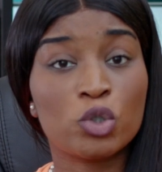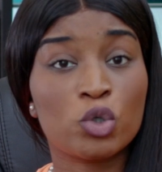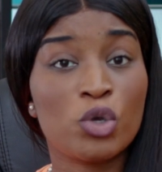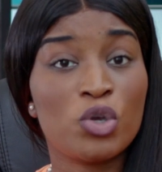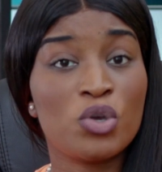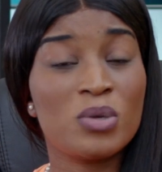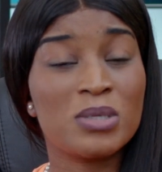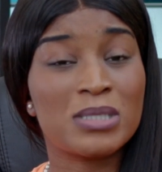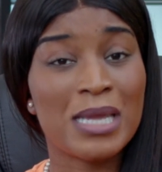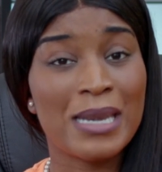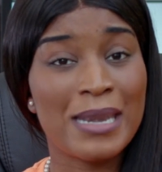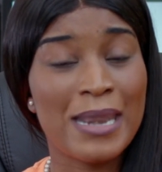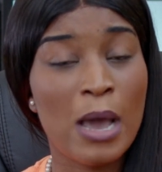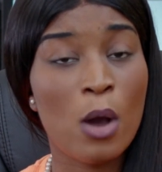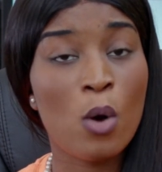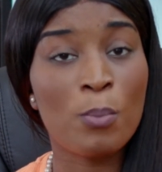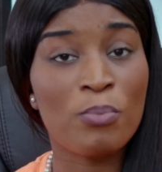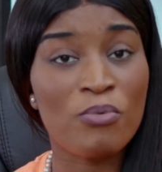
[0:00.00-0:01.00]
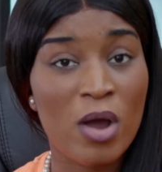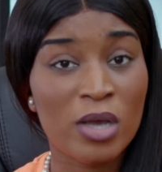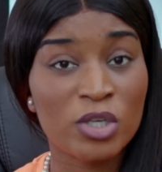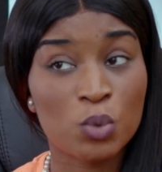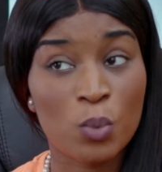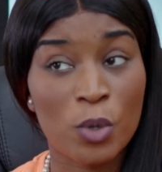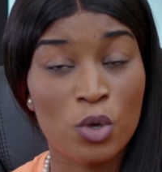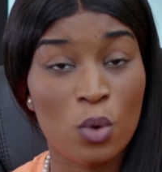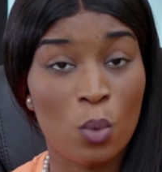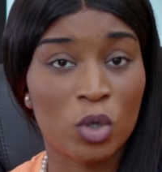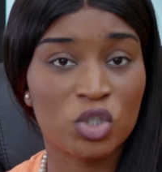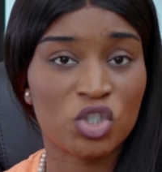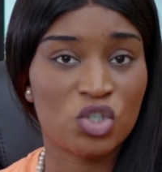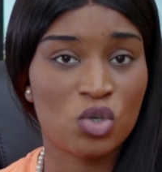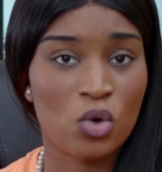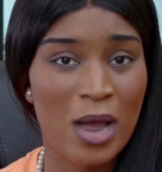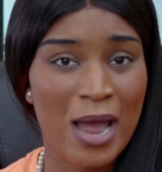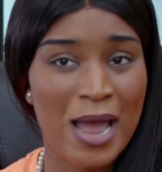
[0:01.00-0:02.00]
sure you use a nail brush when you're
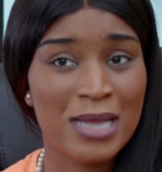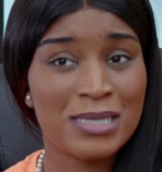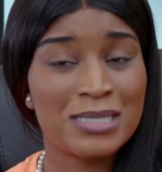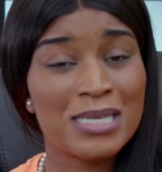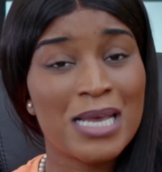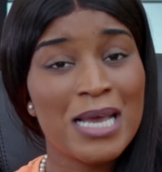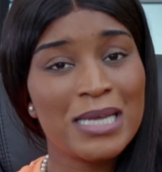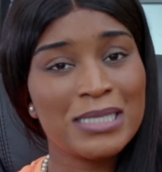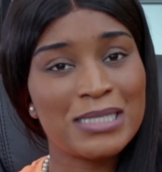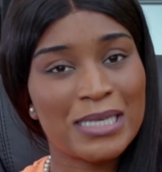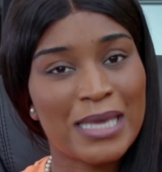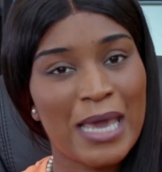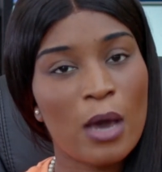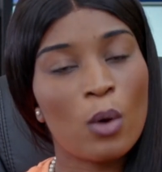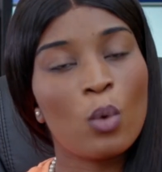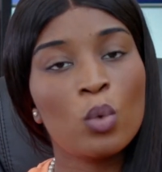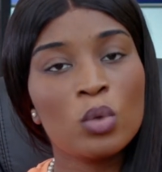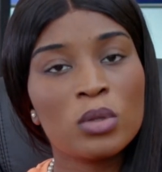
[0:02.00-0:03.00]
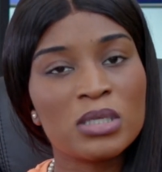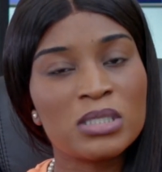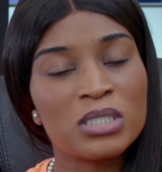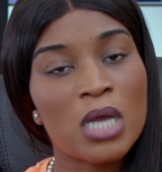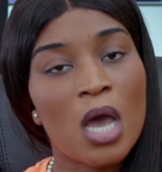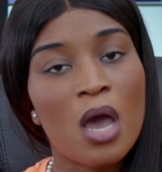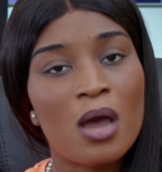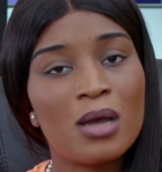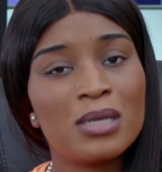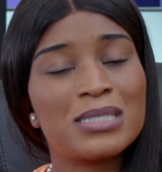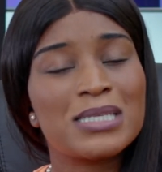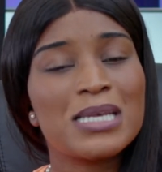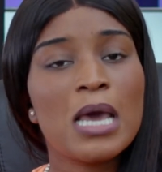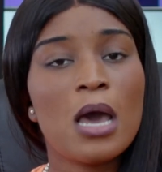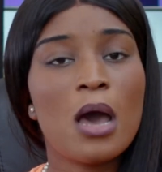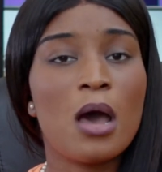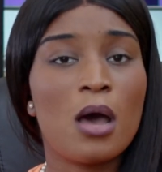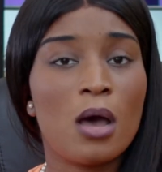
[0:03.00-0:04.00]
washing your hands to get all the dirt
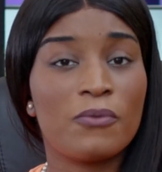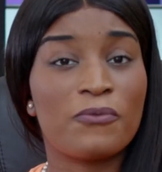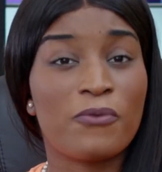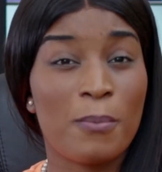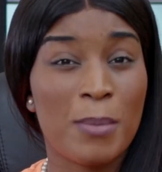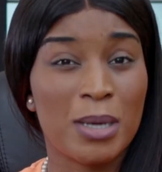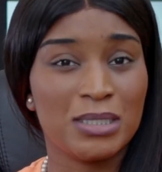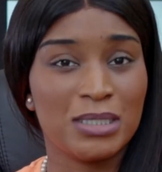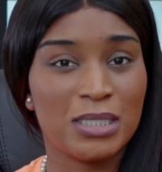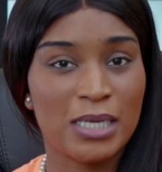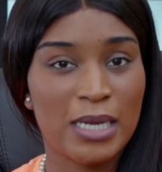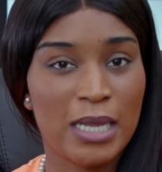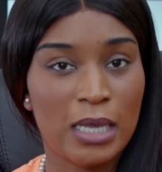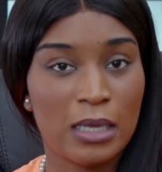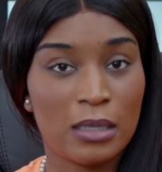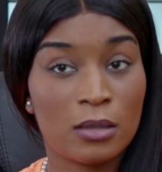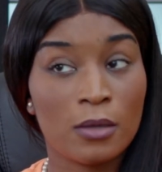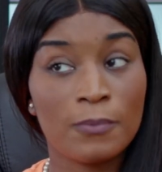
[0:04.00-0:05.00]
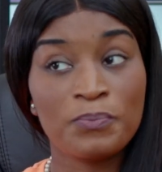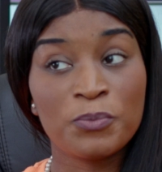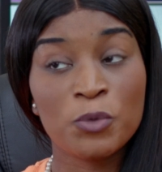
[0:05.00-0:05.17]
from underneath.